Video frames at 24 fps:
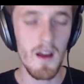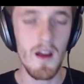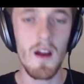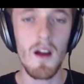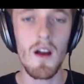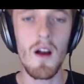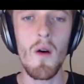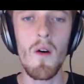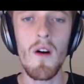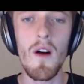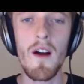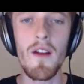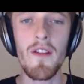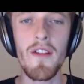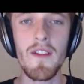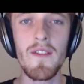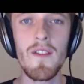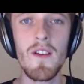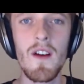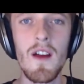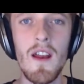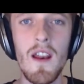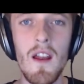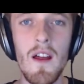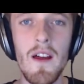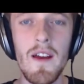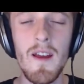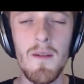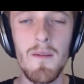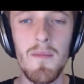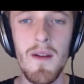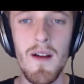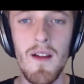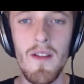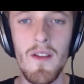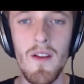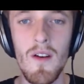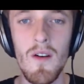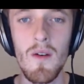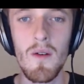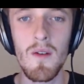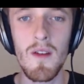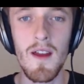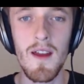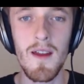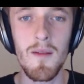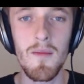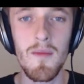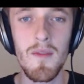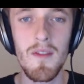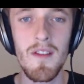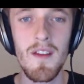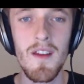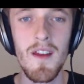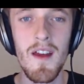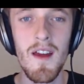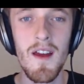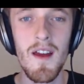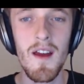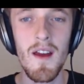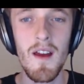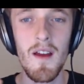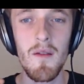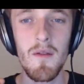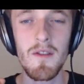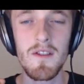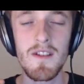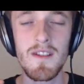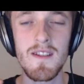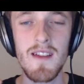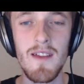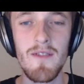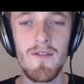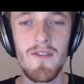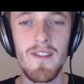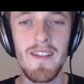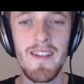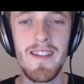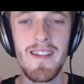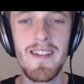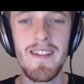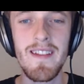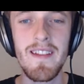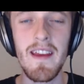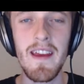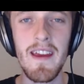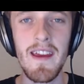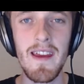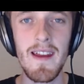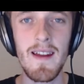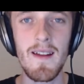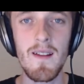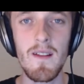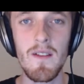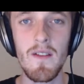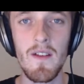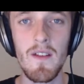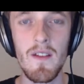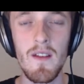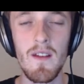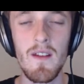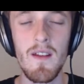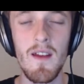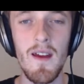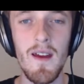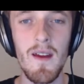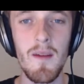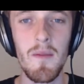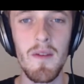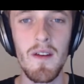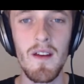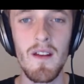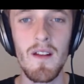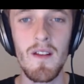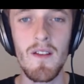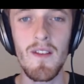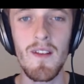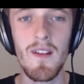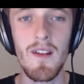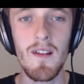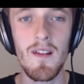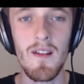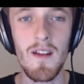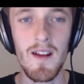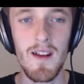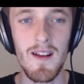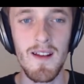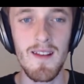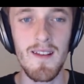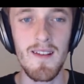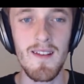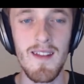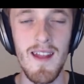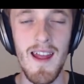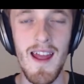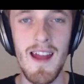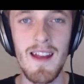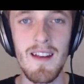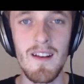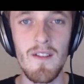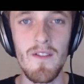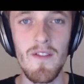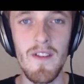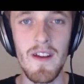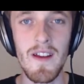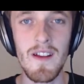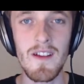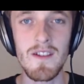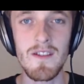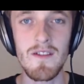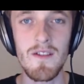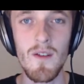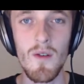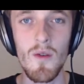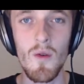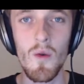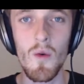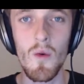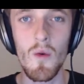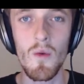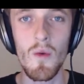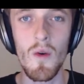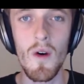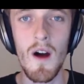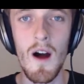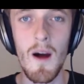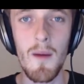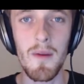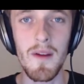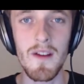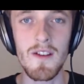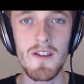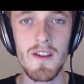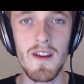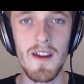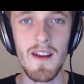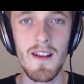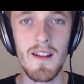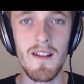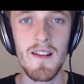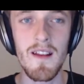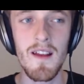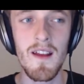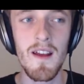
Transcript: Oh, a thing that I like about the old games, which is a ridiculous thing to say because this is like a standard feature in all RPGs,